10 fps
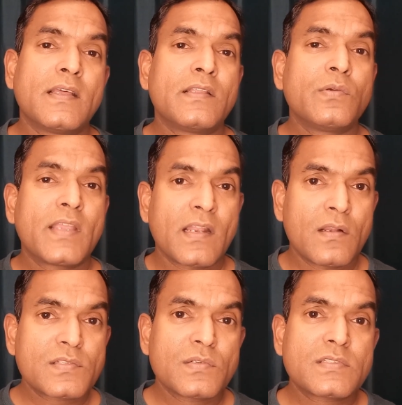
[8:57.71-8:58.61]
there you can
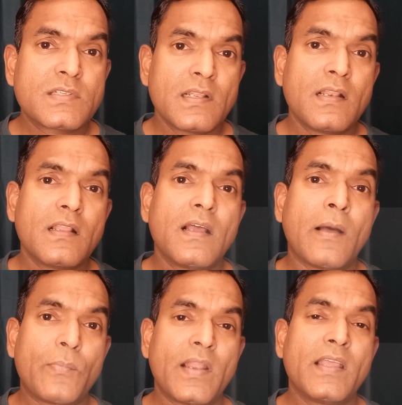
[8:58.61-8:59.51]
also still
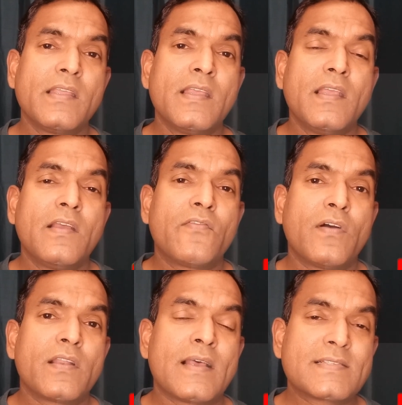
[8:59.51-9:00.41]
apply
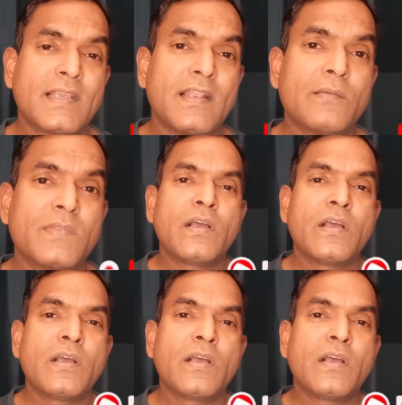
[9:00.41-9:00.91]
for asylum.